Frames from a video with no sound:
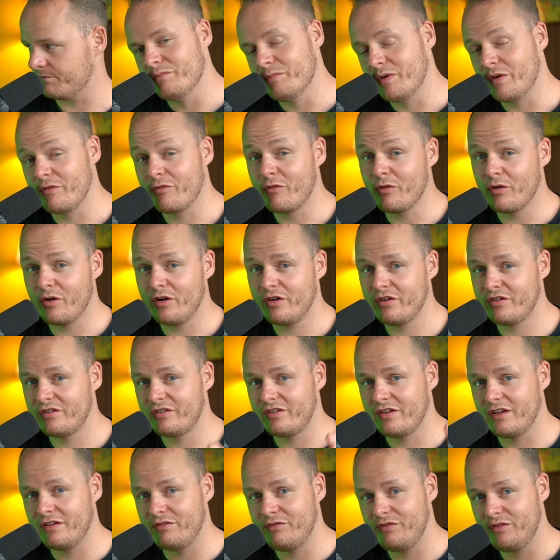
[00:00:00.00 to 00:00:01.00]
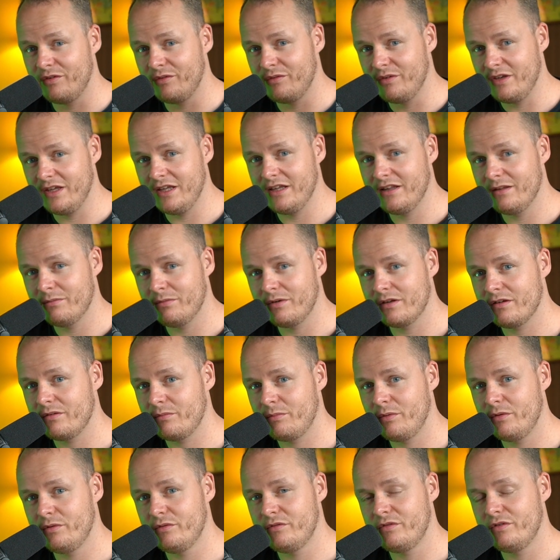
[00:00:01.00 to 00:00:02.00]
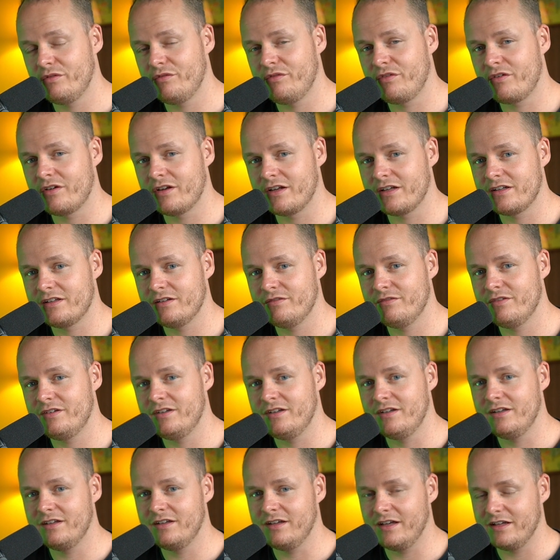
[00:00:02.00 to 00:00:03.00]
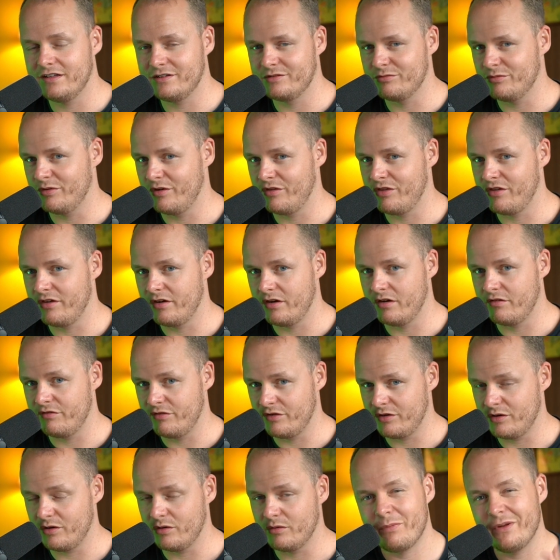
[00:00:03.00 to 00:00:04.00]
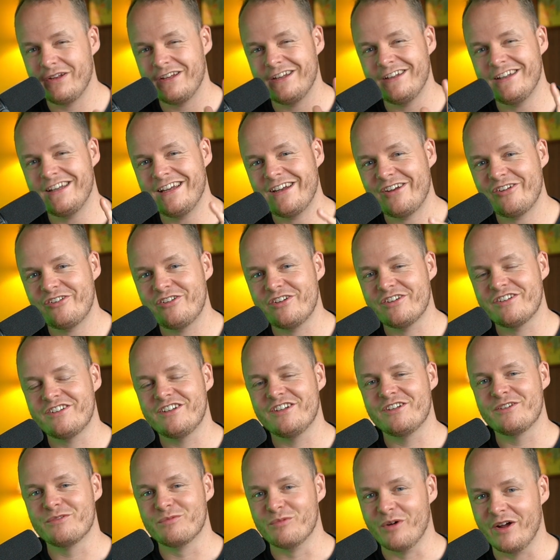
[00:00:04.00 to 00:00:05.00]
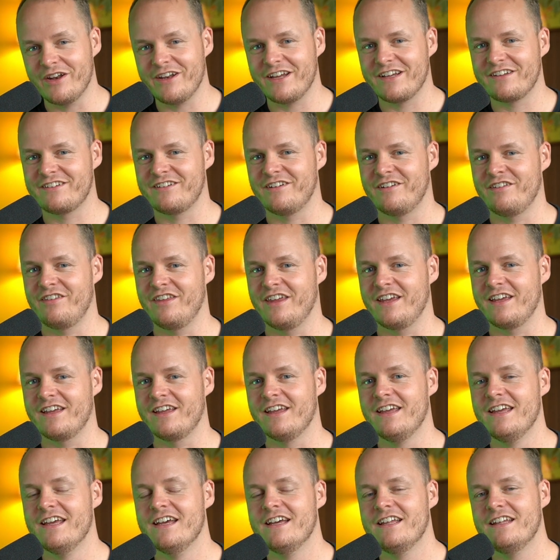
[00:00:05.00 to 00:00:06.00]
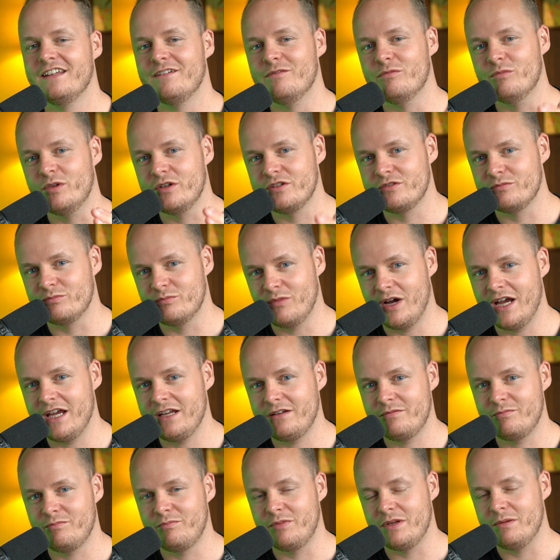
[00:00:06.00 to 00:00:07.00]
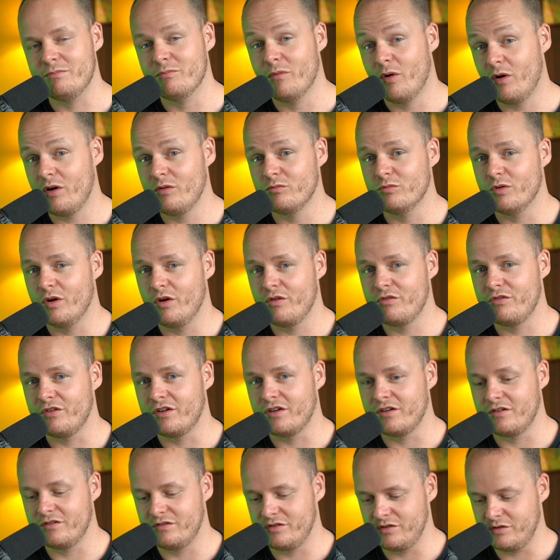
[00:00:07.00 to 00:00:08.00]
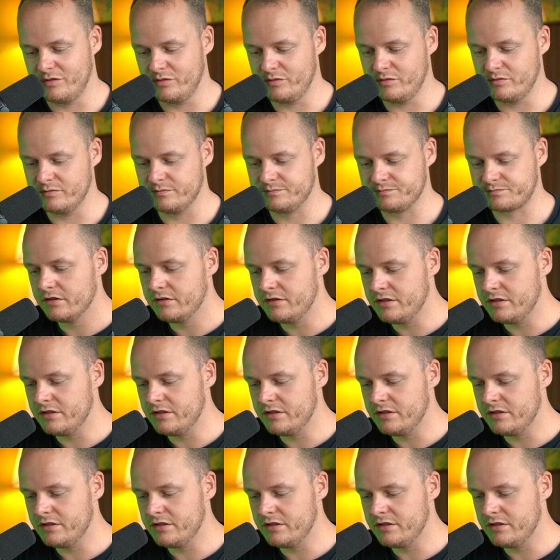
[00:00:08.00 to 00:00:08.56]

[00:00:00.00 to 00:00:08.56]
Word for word: But of course, if you need the Bluetooth connectivity, it's worth it for you. But then there's just this one extra thing what might be more worth it to you.